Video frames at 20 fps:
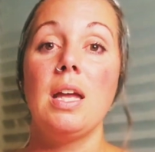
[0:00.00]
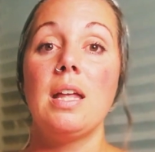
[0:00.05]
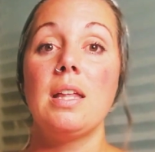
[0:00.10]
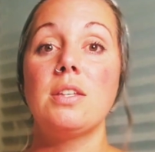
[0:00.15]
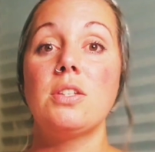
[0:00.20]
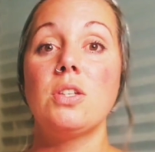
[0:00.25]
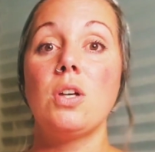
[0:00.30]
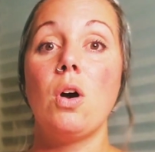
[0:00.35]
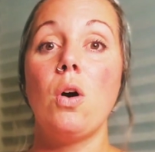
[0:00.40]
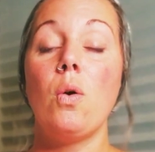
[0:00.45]

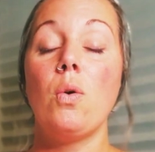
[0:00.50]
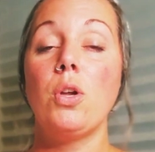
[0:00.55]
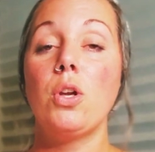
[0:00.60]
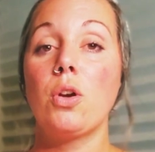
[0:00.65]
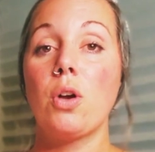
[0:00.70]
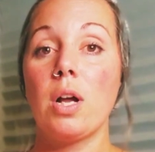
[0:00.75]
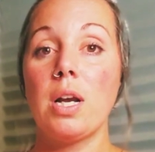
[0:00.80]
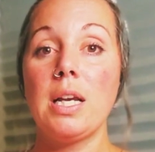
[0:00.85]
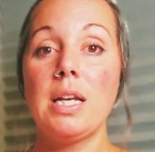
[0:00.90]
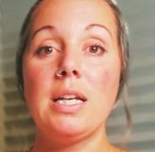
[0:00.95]
So
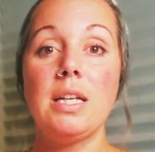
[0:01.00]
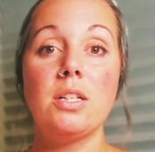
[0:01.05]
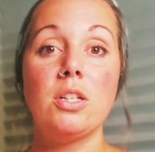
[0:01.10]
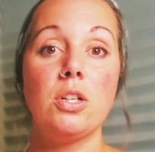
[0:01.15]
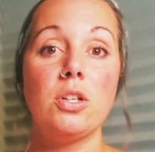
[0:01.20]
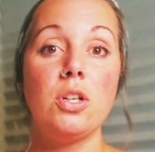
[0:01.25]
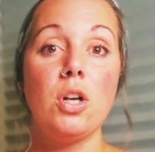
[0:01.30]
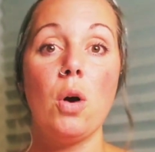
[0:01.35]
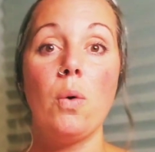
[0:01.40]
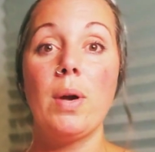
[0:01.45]
you're going to need to
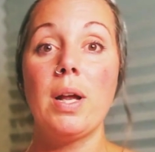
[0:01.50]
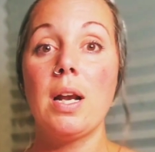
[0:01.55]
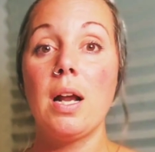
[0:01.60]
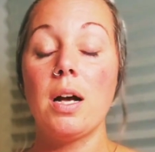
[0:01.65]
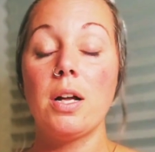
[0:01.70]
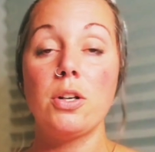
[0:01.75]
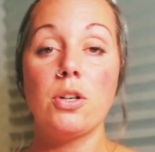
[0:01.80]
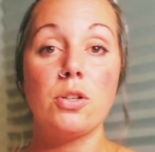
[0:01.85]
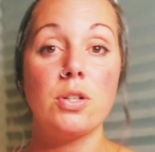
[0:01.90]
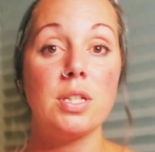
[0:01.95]
know and
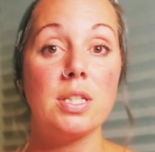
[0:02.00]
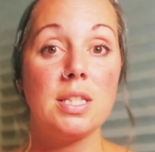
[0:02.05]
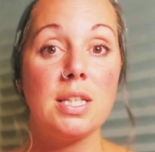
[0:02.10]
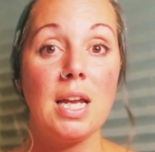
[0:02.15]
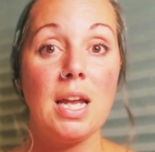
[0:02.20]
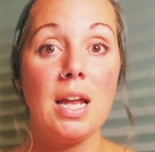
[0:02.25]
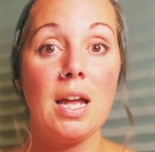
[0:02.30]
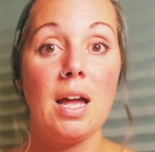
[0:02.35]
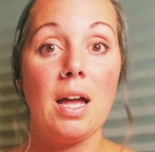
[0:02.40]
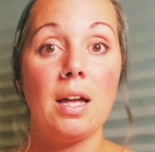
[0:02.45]

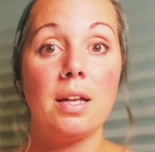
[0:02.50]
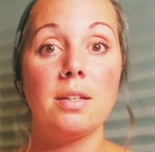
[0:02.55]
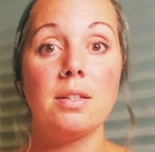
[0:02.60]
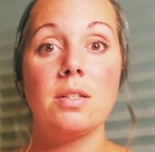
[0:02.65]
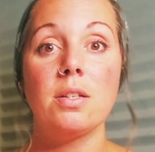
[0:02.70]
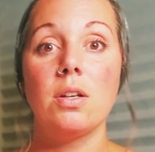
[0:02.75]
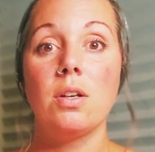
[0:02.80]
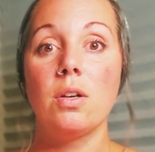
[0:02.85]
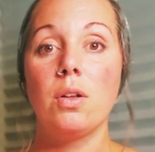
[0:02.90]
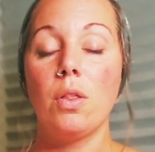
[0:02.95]

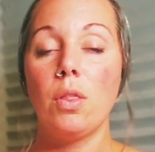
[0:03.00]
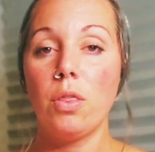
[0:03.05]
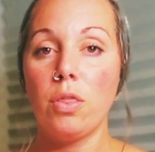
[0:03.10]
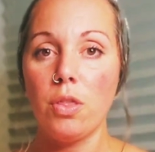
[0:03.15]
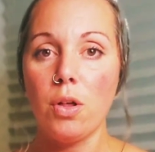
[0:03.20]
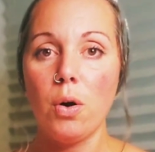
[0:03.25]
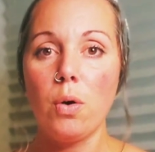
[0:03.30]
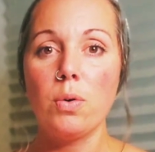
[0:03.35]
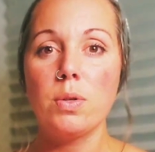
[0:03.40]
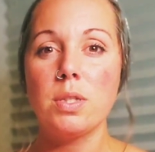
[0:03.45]
understand
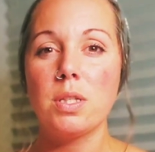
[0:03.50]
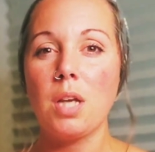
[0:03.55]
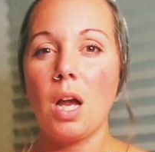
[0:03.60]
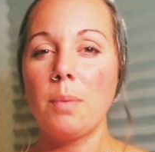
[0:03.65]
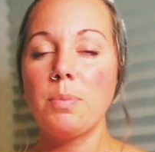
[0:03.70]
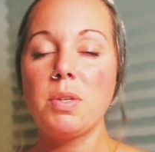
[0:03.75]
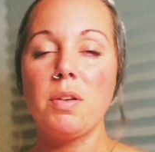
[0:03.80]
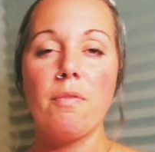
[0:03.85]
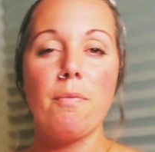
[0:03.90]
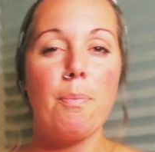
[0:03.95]
those
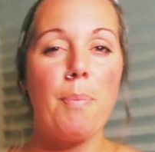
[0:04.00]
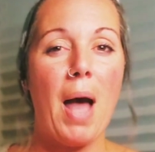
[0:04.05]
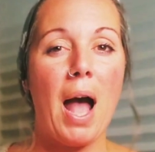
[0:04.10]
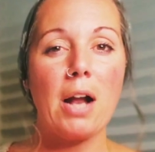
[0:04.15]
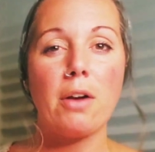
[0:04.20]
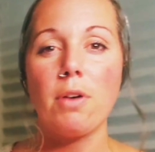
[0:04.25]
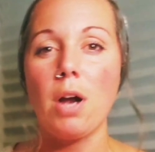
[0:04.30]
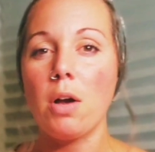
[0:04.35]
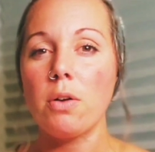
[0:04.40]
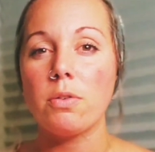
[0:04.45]
types of
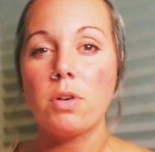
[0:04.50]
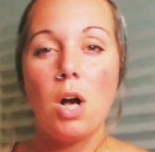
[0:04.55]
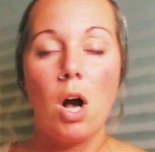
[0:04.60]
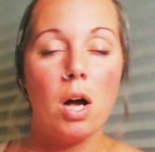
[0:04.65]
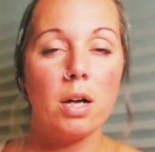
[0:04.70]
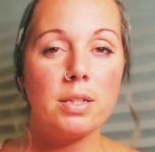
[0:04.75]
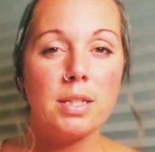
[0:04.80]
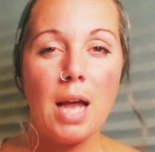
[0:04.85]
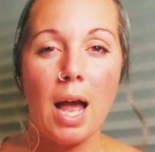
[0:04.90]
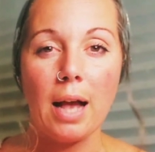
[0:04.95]
background
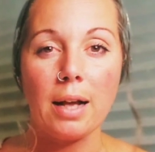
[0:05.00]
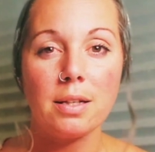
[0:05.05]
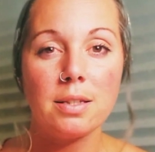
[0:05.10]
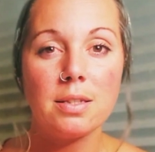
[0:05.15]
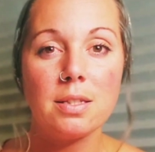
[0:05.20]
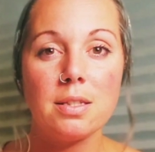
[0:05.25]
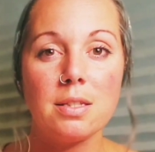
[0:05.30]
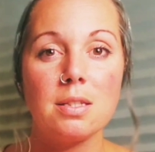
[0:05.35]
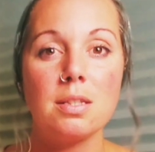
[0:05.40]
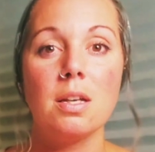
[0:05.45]

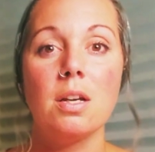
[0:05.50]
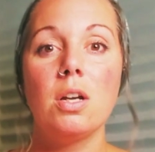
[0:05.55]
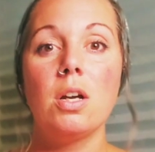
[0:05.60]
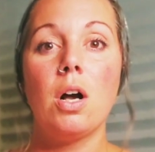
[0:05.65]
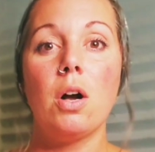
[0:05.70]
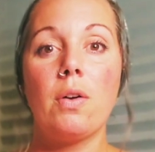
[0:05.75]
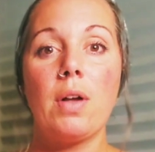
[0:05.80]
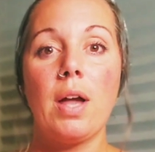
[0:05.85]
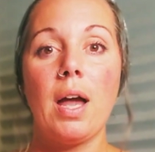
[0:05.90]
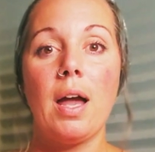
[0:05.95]
contexts,
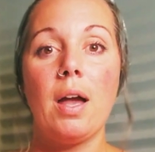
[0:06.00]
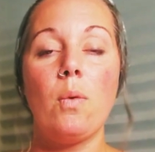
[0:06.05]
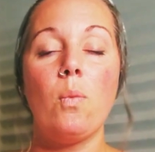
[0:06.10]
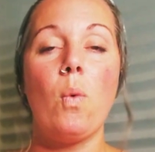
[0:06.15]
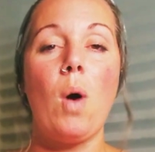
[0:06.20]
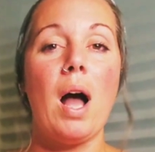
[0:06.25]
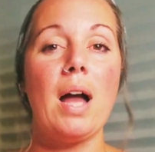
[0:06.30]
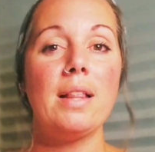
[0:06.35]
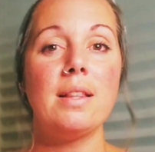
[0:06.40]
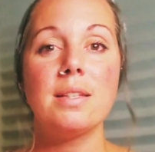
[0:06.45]
okay?
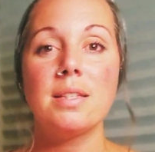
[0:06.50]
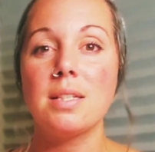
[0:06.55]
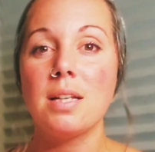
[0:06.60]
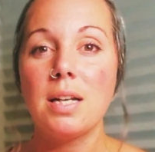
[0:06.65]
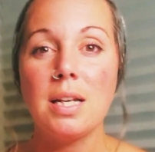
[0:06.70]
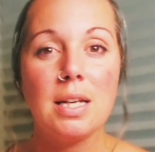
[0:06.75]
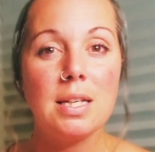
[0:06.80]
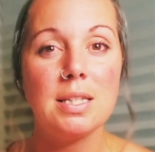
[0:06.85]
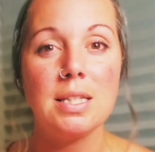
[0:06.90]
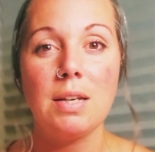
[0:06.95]
Why the
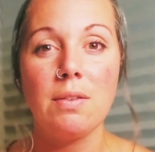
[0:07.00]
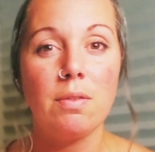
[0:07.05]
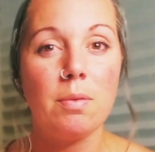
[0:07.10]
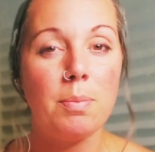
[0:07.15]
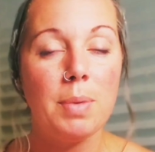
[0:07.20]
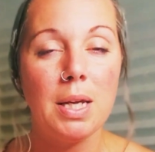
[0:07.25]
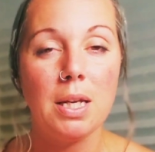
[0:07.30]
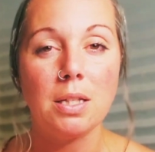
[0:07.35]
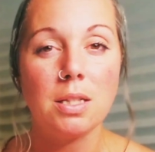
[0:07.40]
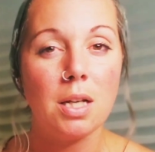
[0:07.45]
study is even
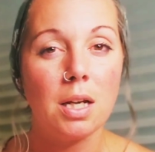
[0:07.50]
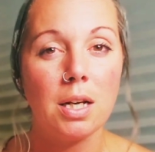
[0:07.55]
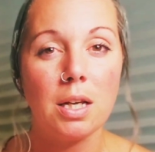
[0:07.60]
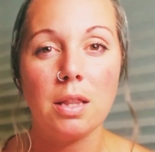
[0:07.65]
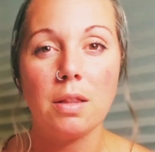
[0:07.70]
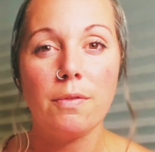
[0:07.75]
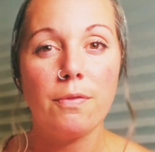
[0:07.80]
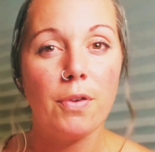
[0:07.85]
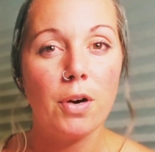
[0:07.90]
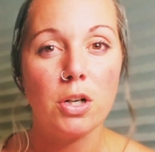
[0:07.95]
being done
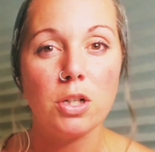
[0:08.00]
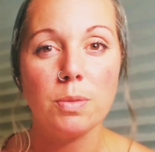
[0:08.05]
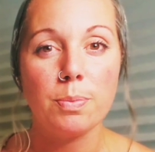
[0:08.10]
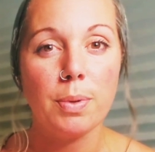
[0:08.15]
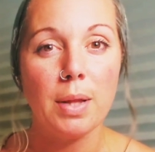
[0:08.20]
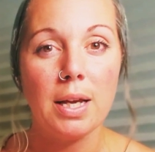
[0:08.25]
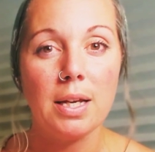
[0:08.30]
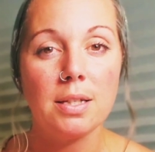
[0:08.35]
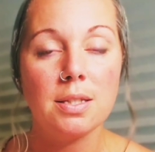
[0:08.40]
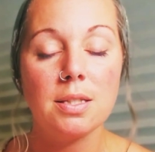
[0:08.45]
in the first
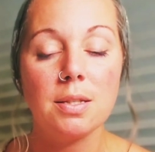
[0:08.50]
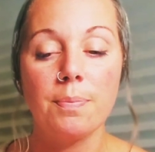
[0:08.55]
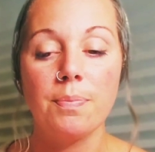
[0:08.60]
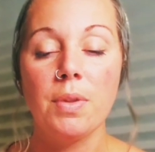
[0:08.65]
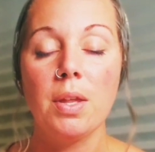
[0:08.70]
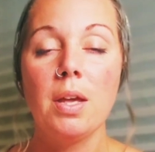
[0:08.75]
place.